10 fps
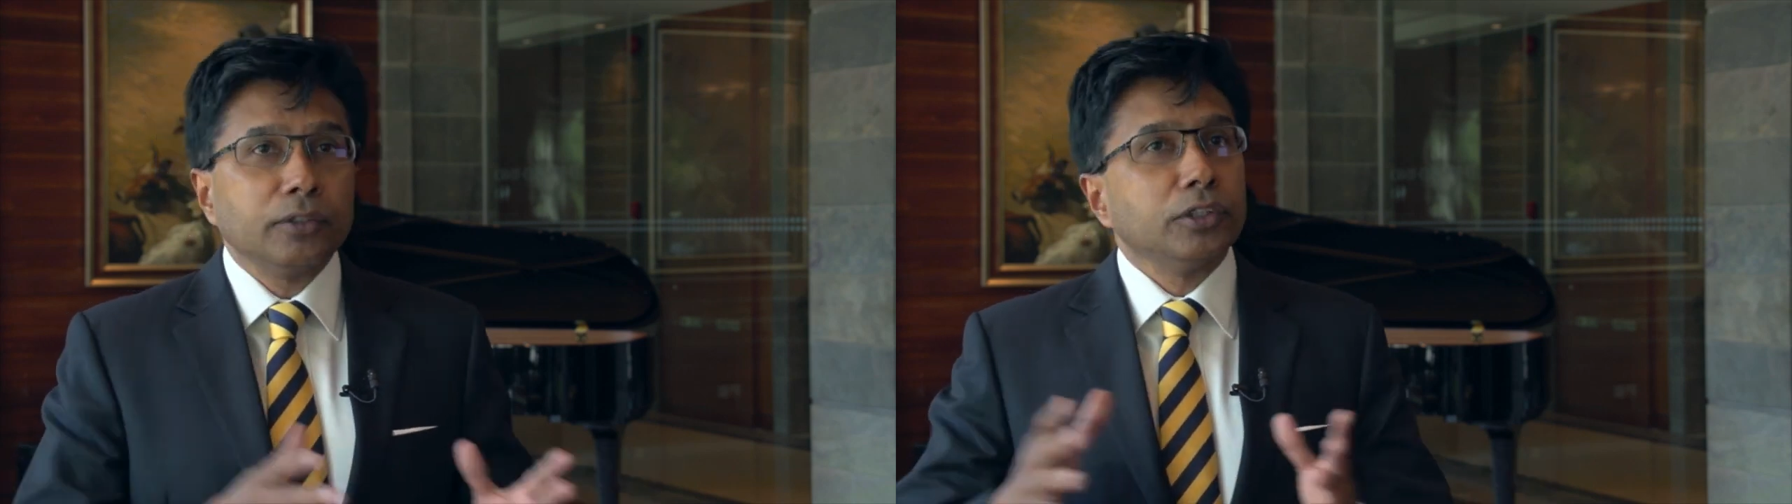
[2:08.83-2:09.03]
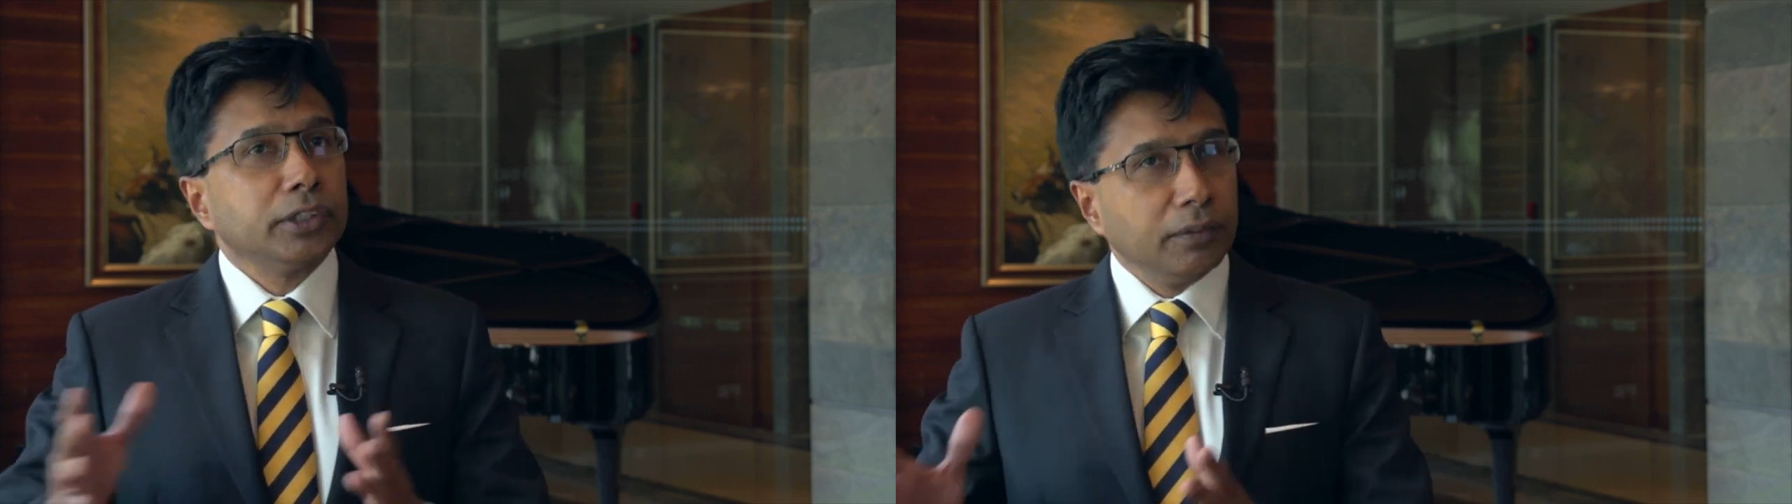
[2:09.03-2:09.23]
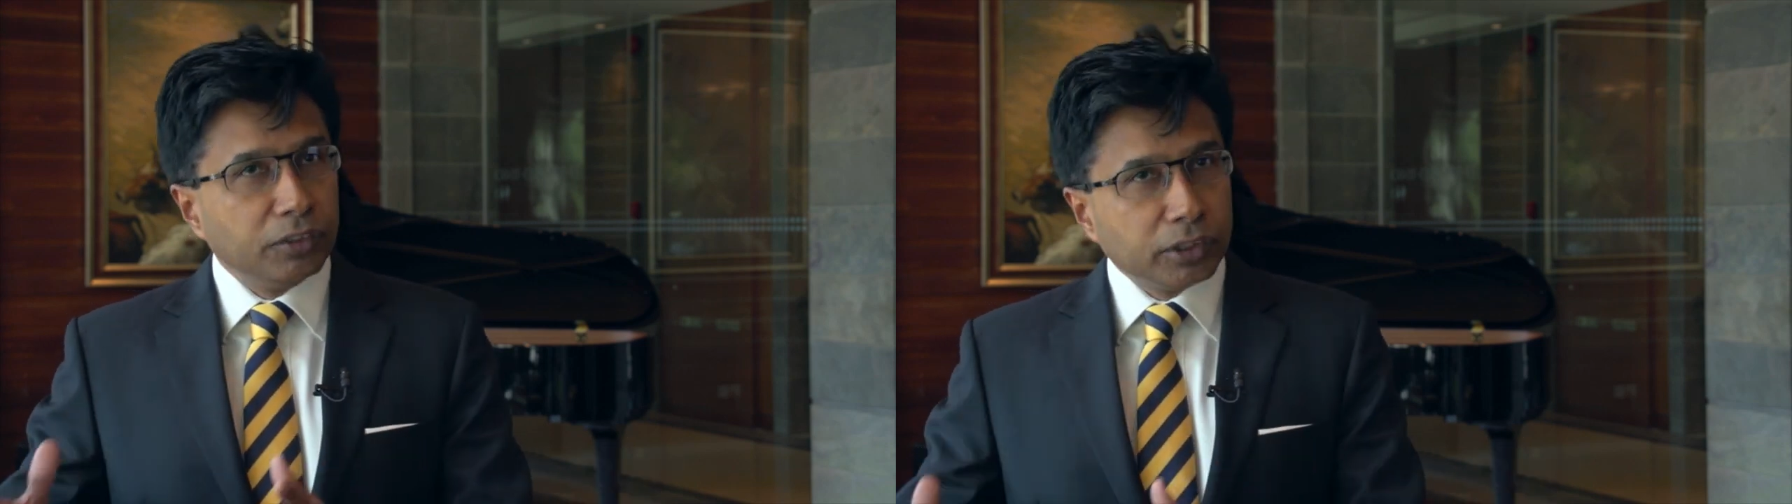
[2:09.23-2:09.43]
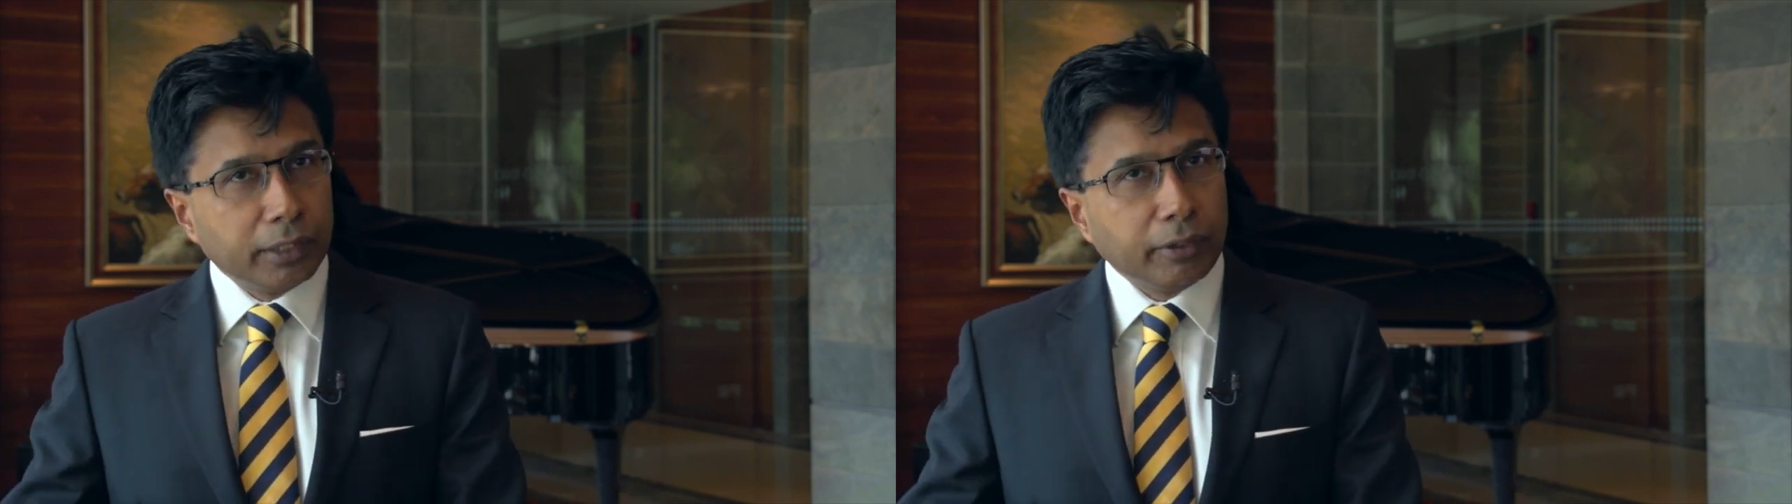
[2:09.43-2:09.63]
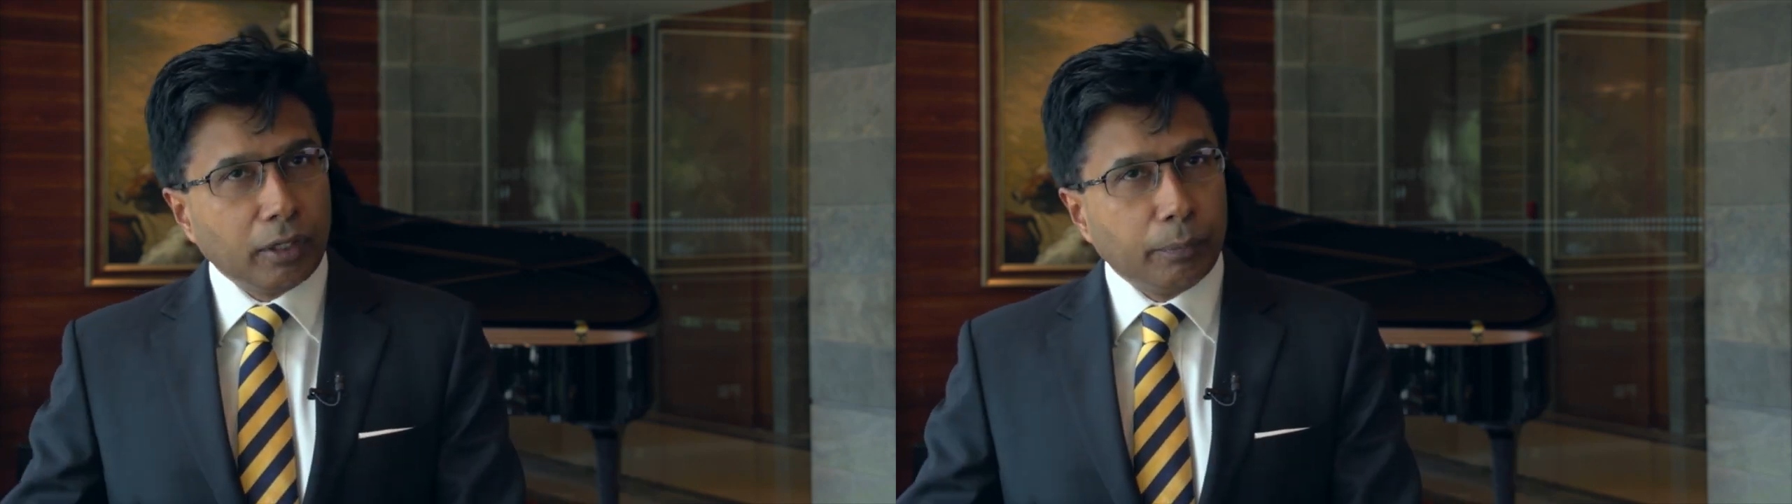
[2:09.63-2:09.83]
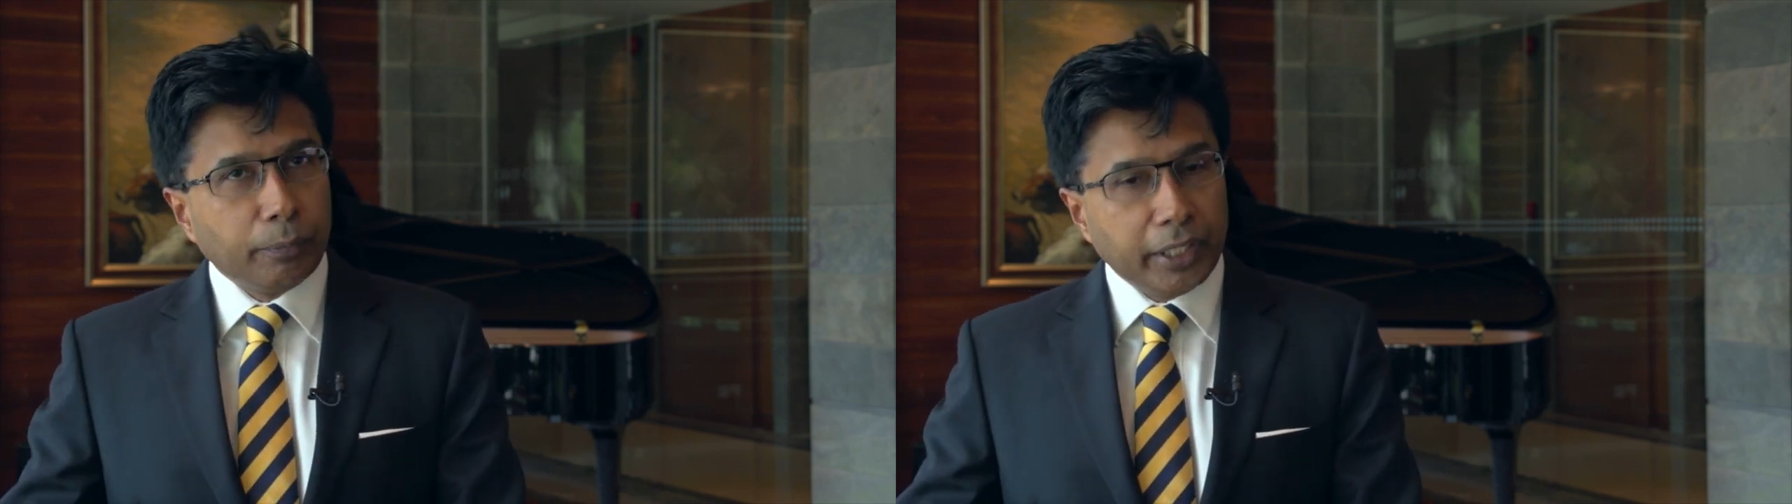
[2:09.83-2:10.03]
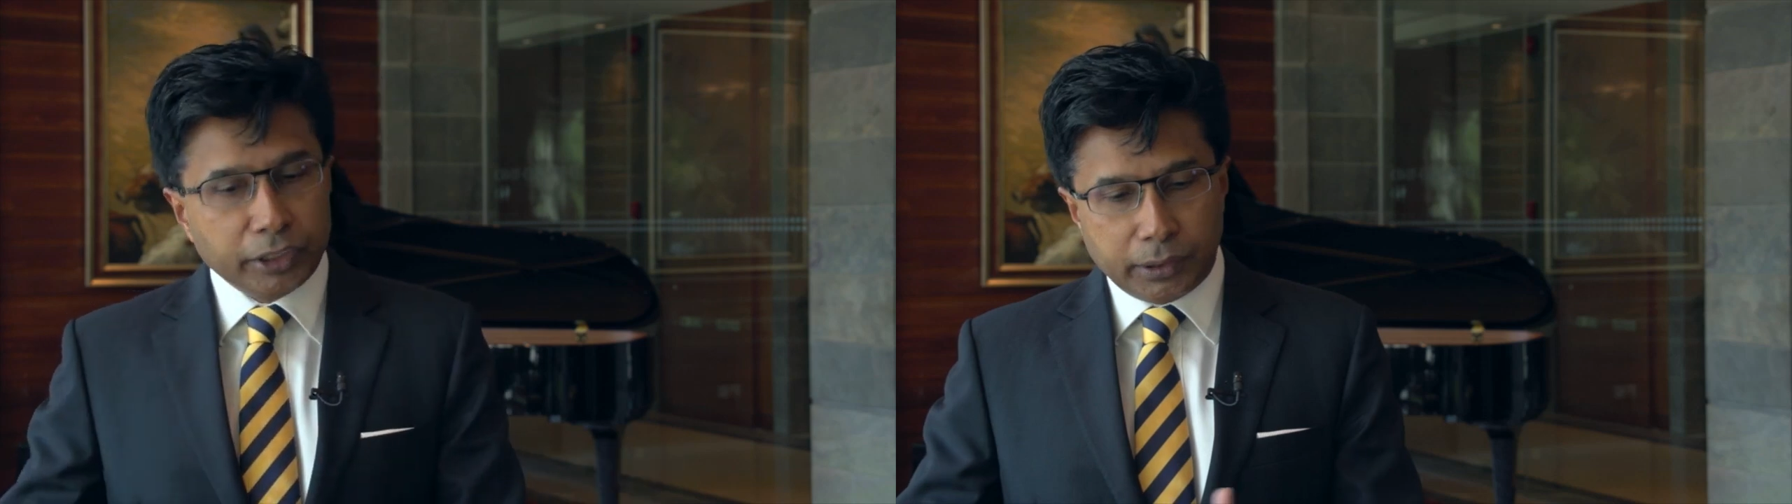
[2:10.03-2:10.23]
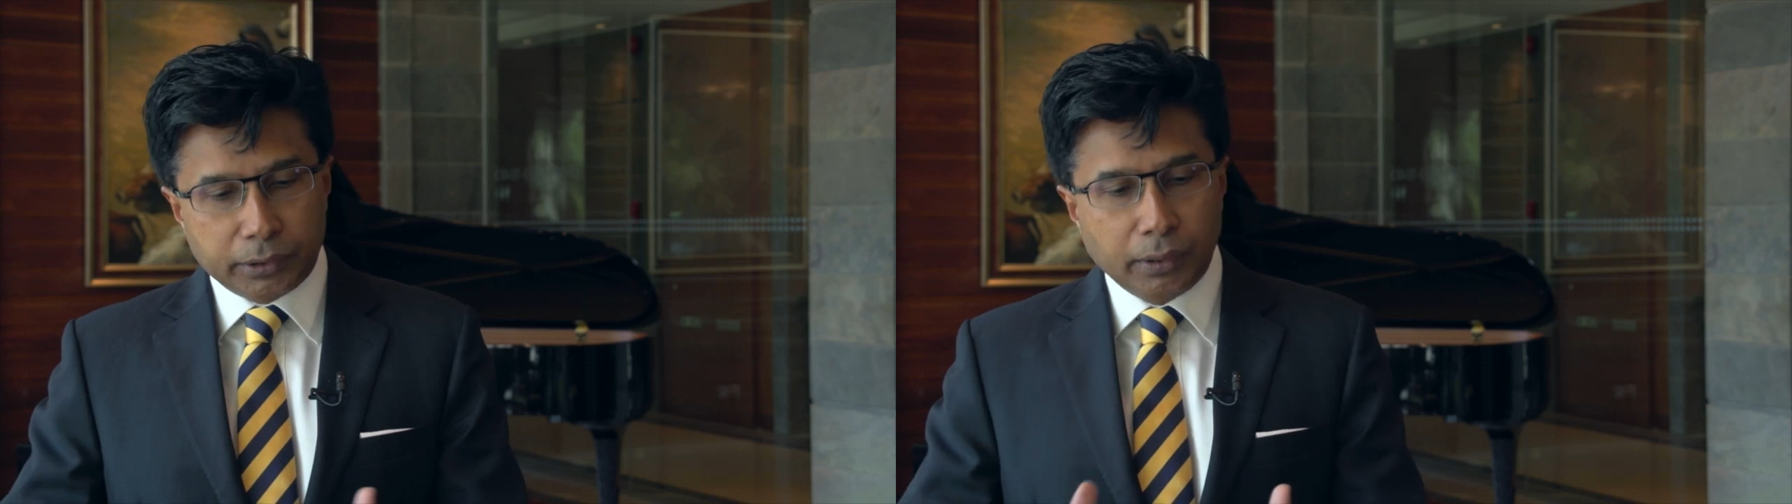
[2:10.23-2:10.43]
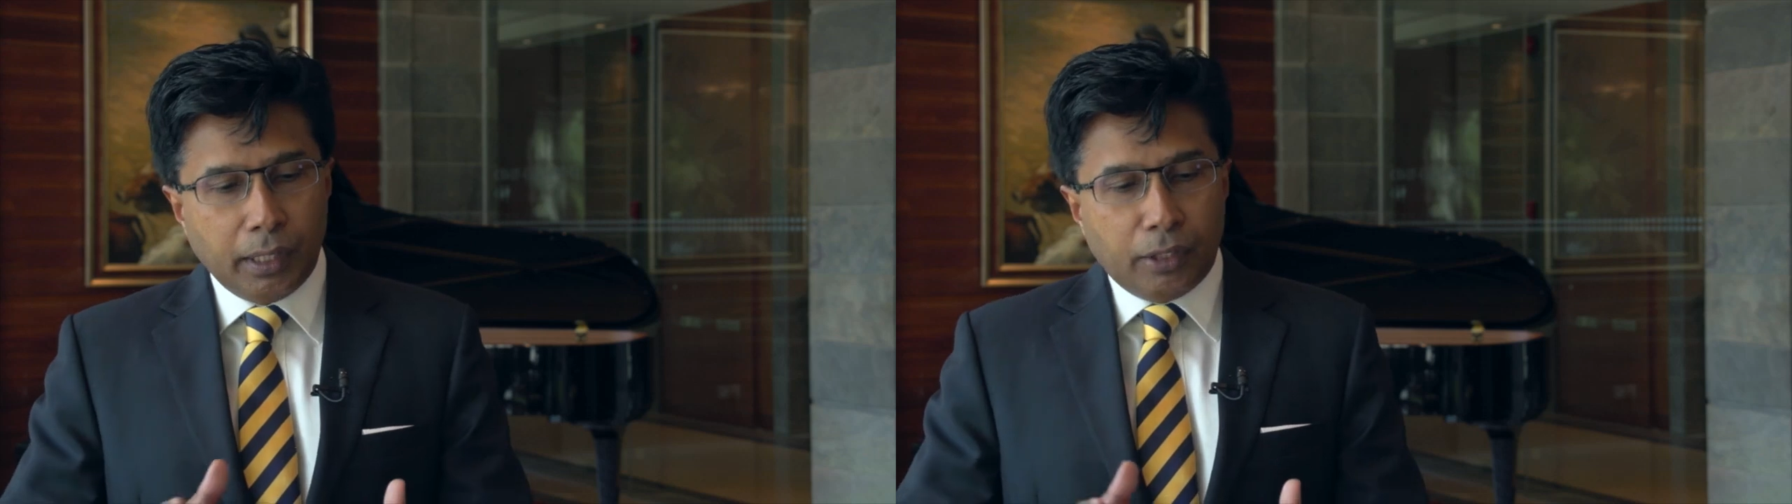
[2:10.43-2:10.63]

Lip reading: to service-centric operations.